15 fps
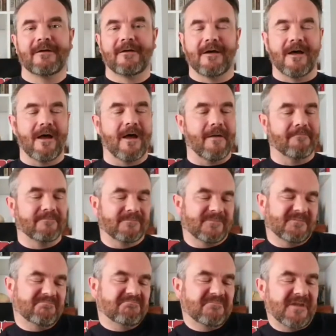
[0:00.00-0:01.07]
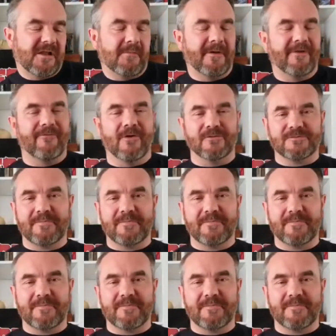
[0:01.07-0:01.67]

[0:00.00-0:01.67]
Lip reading: A little bit of rose